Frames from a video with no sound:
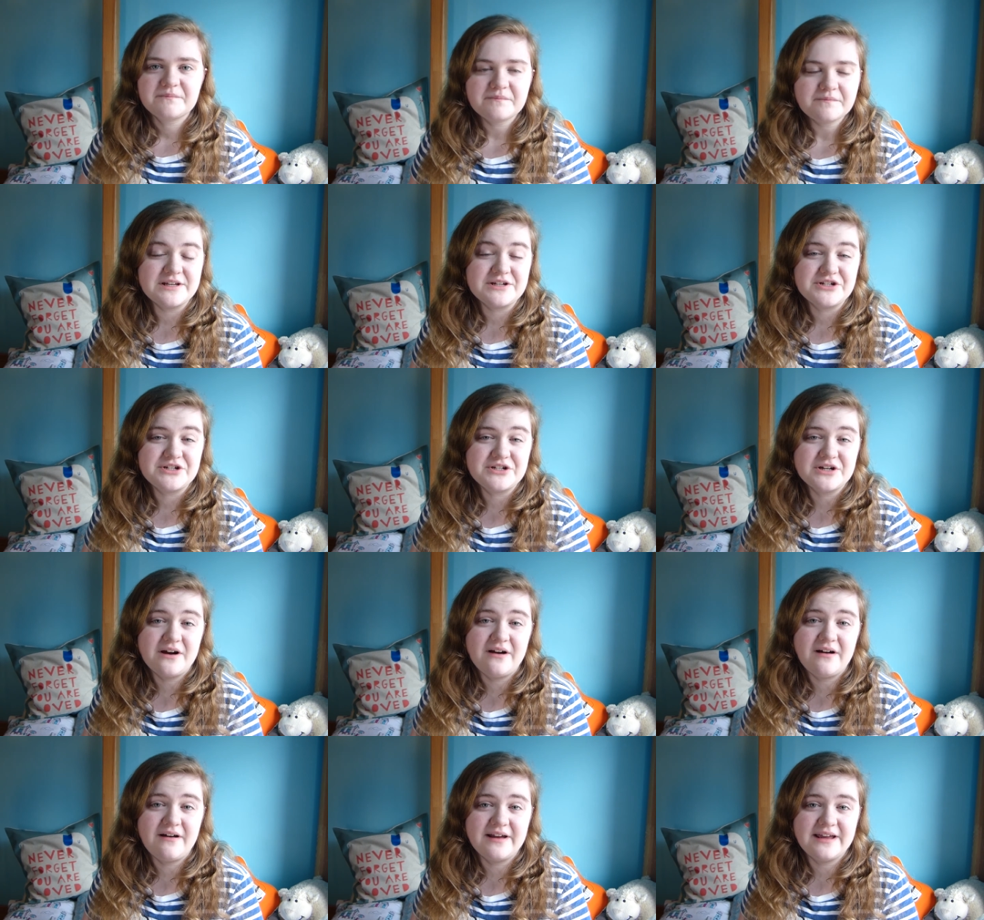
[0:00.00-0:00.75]
which
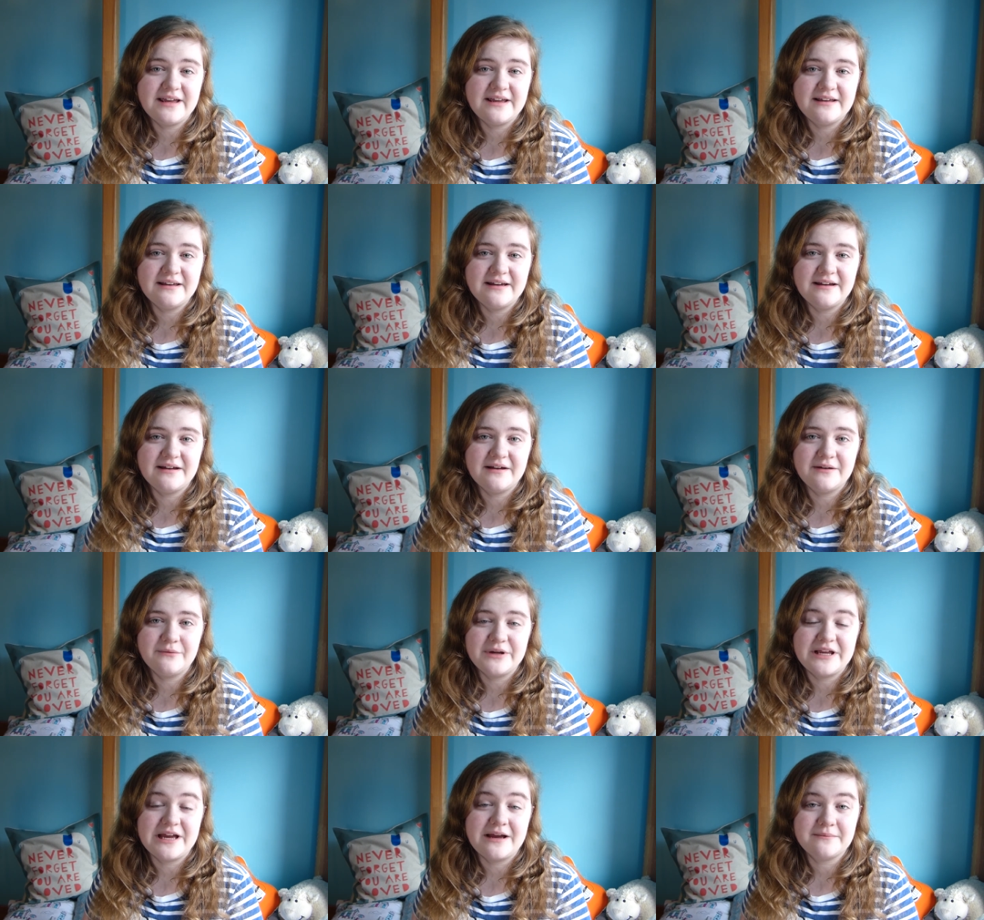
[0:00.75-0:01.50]
I
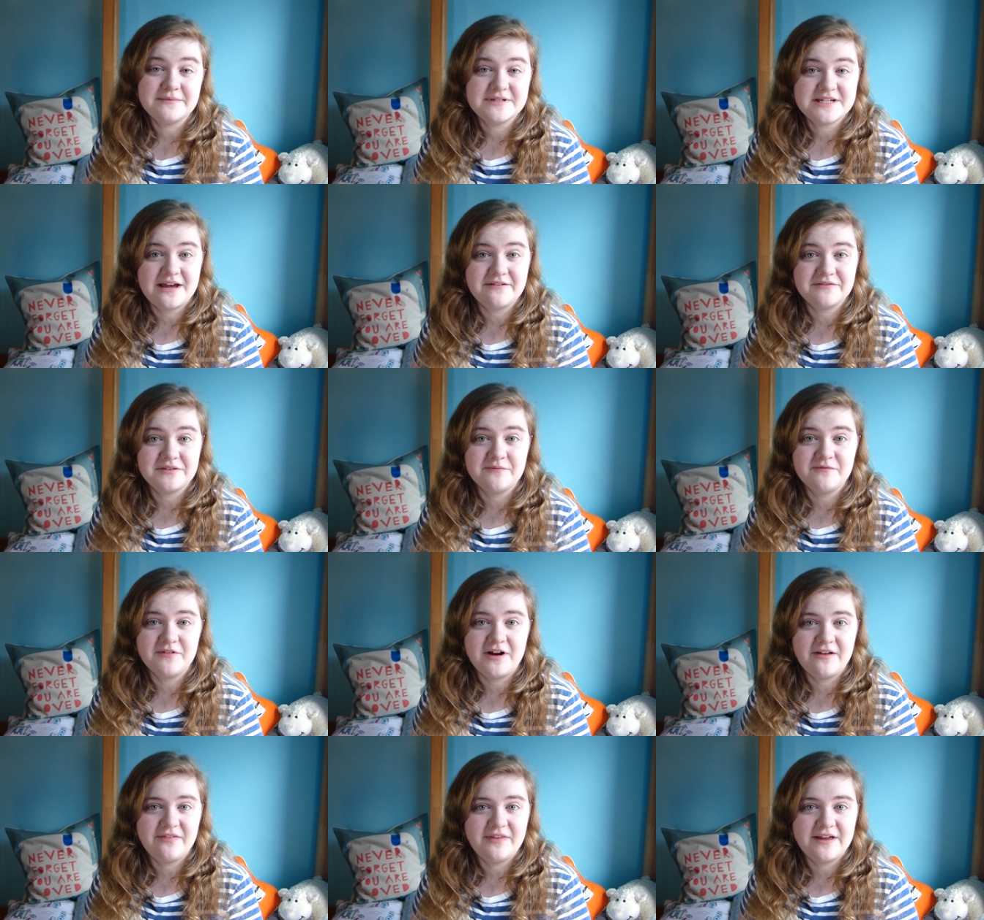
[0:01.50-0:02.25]
uh, we happened to have
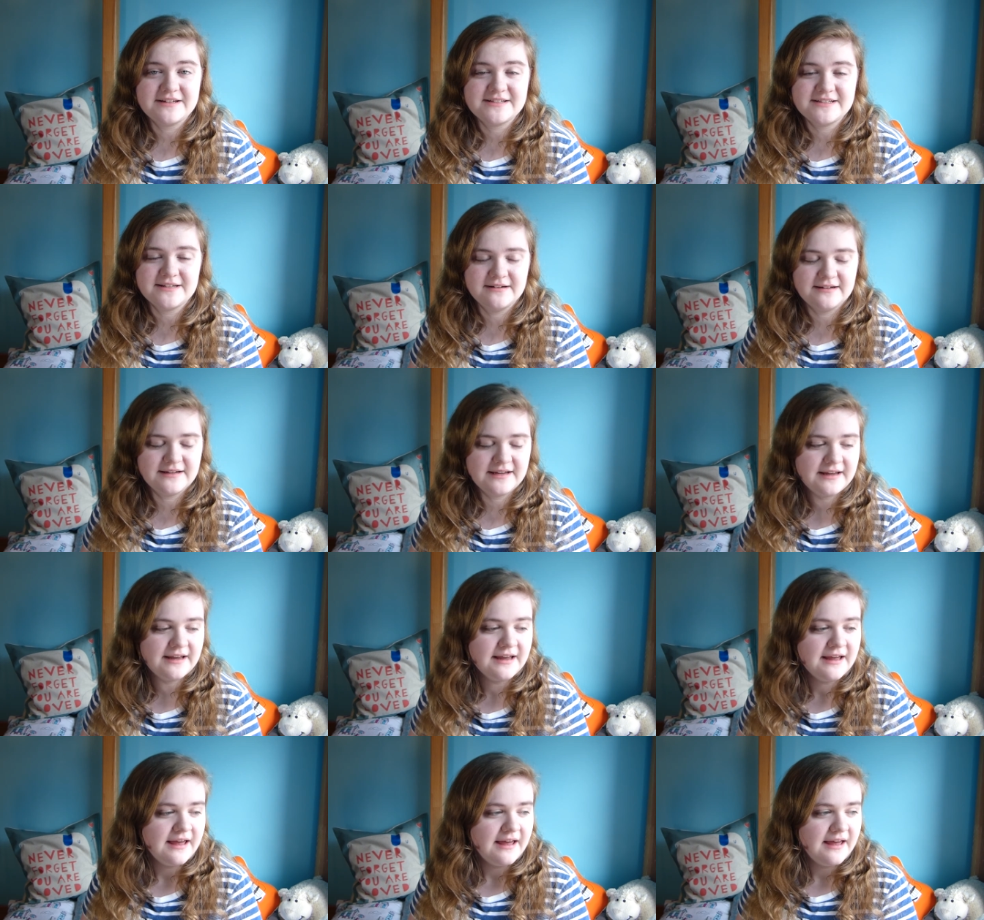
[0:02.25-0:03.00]
them around that
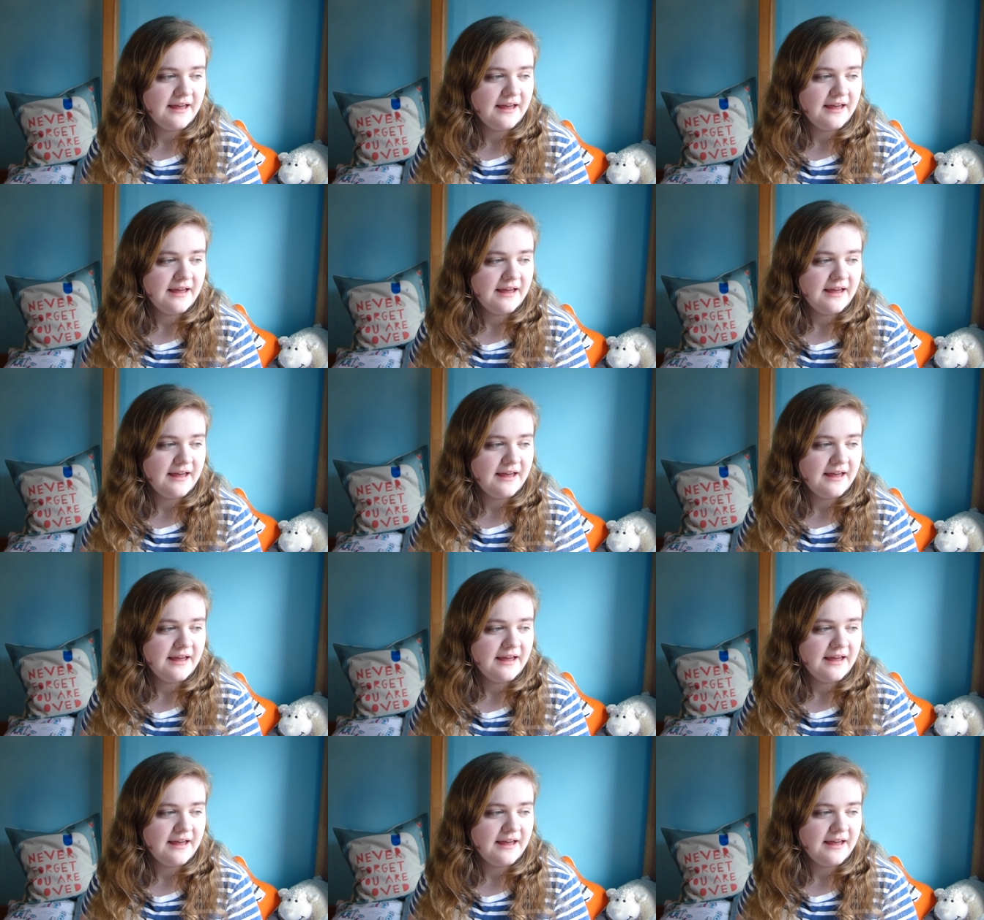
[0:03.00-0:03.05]
Sunday